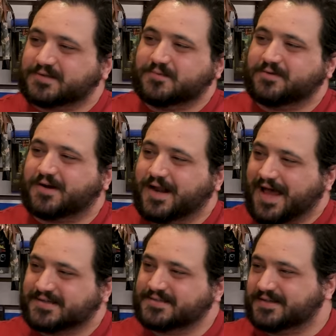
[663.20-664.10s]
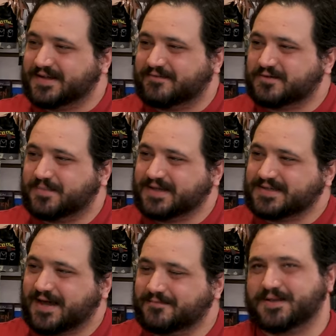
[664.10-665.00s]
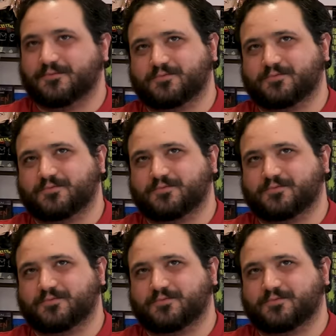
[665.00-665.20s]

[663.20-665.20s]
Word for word: was in a movie called House of the Devil by Ta- not